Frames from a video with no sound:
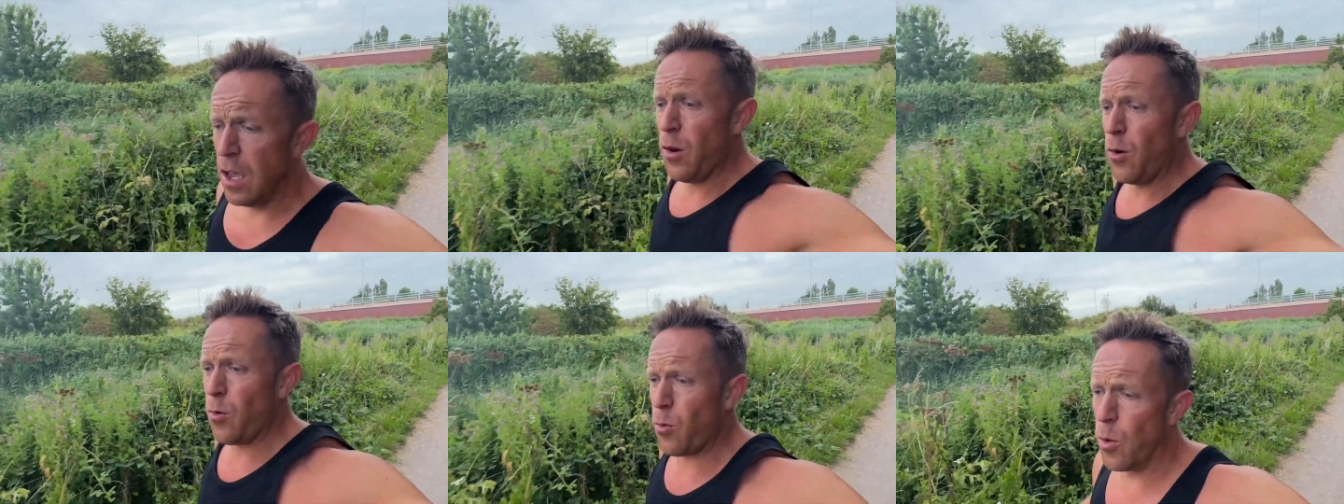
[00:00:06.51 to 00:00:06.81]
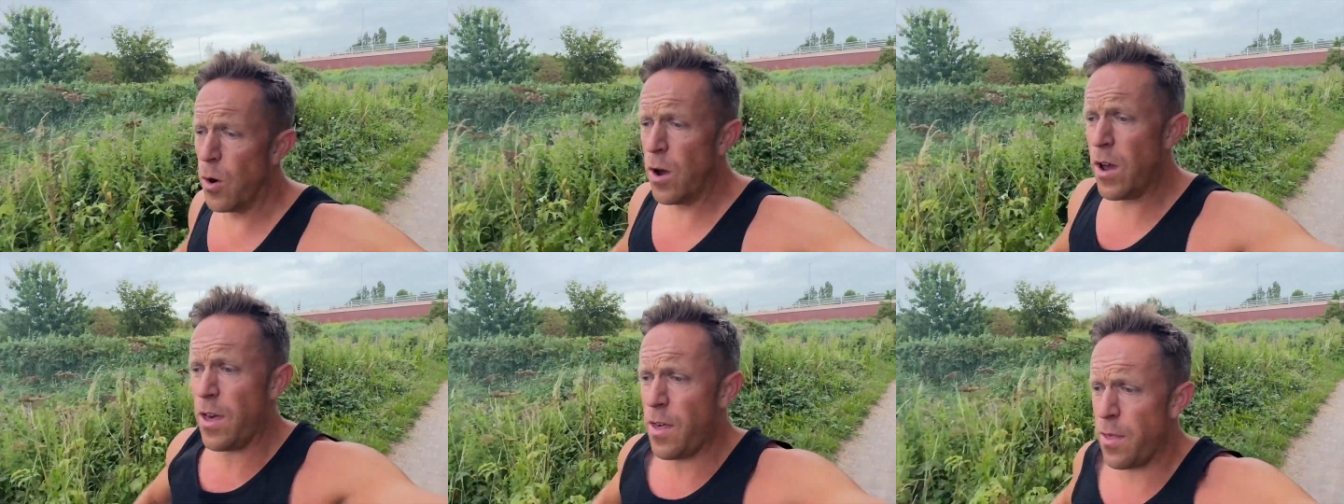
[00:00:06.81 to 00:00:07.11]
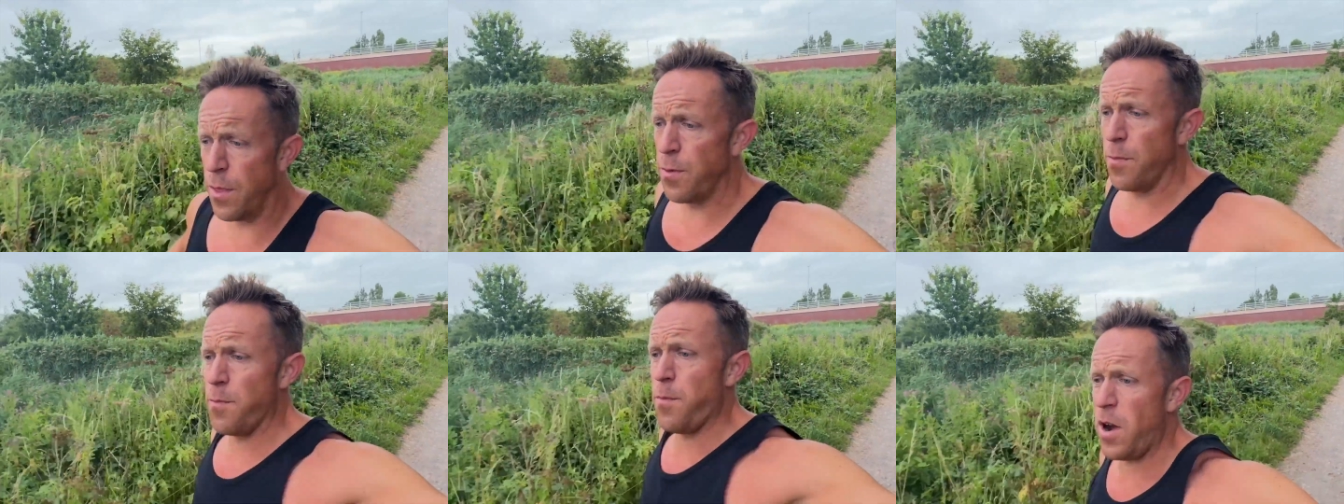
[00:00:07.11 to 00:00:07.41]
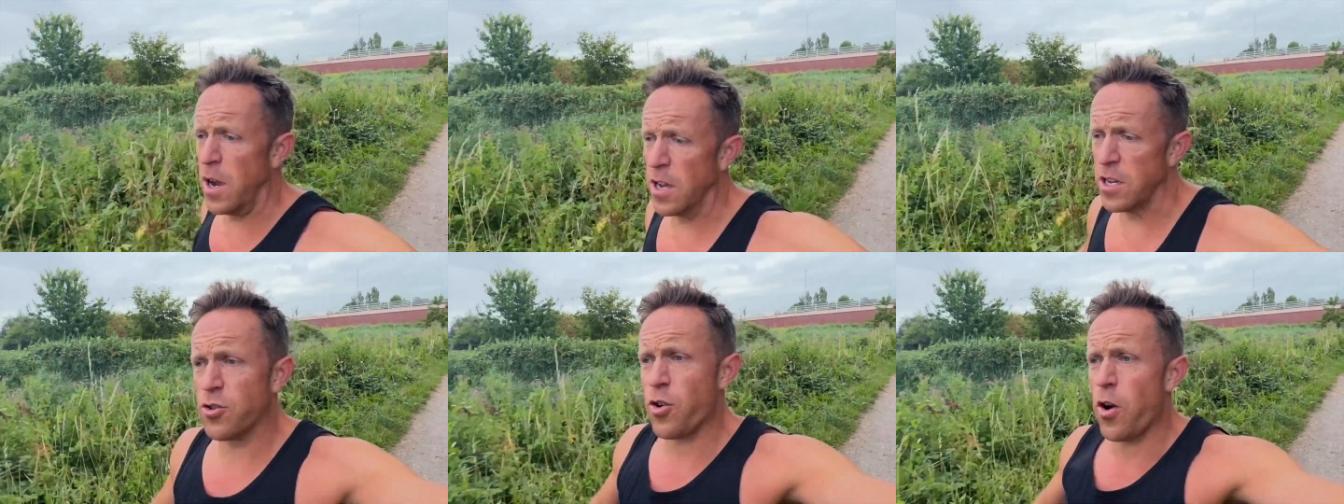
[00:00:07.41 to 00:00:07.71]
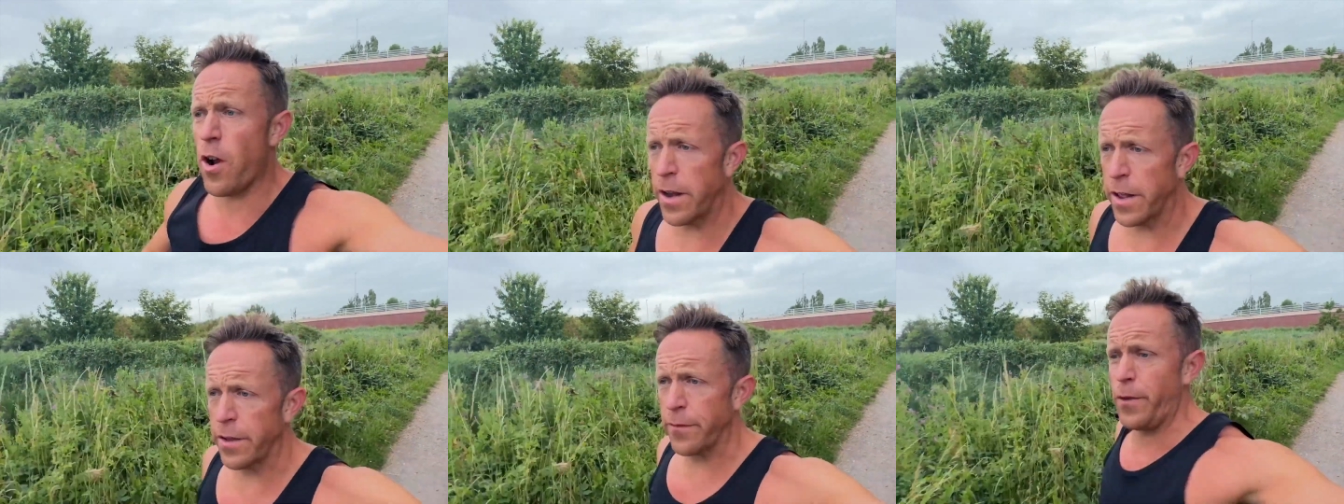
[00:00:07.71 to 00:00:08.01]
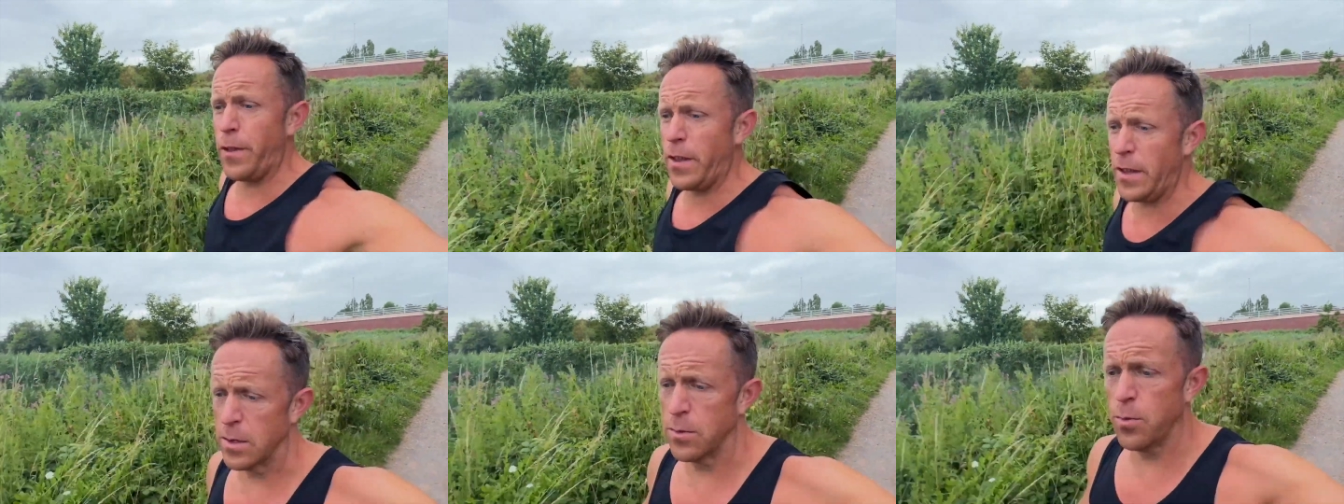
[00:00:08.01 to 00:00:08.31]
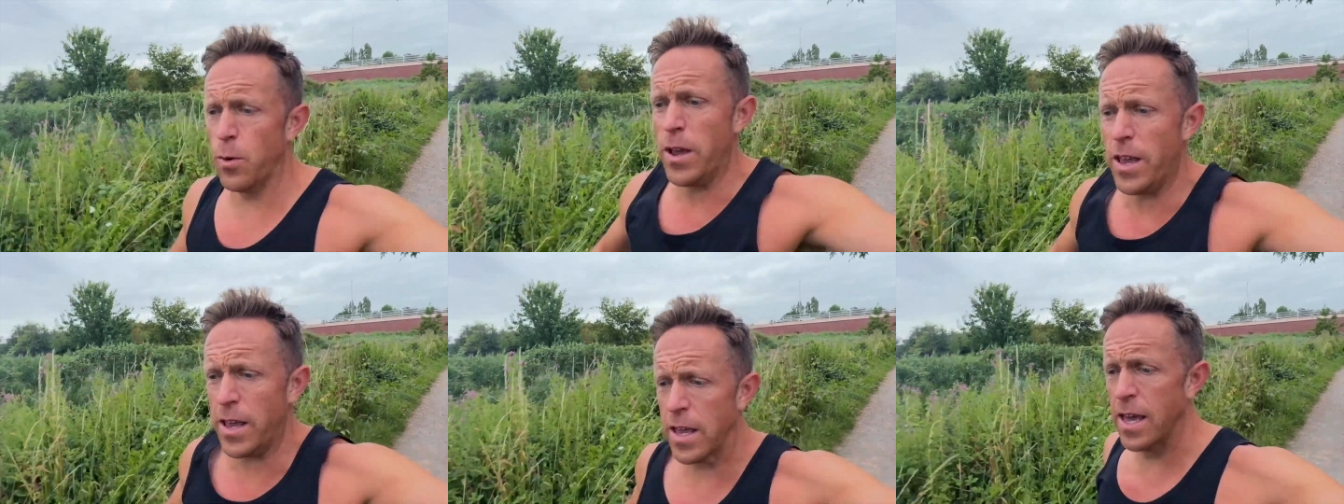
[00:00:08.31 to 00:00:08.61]
with my training for this
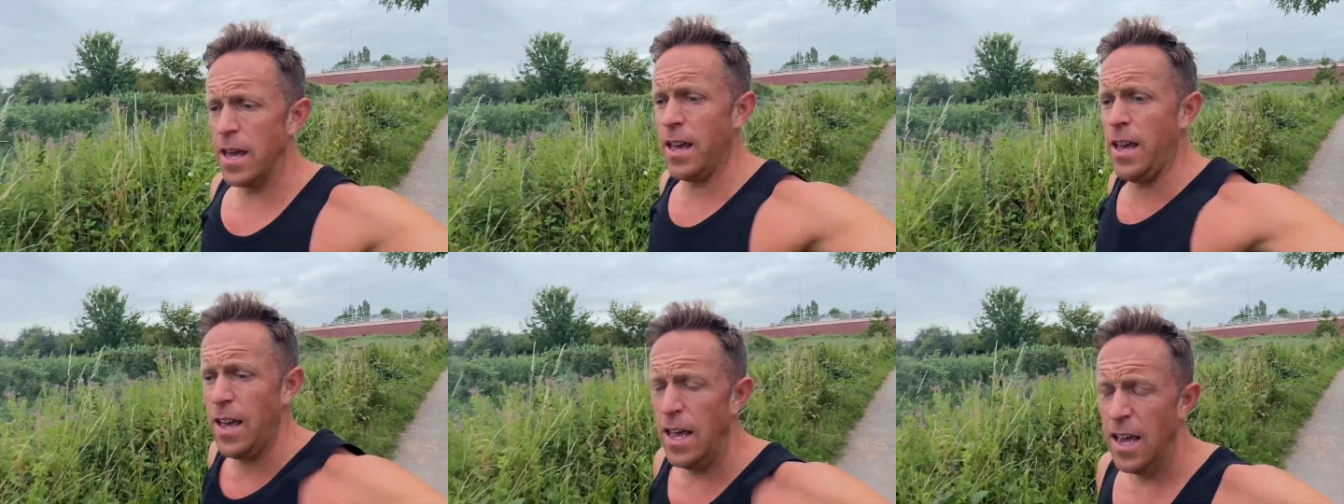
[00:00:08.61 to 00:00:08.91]
week.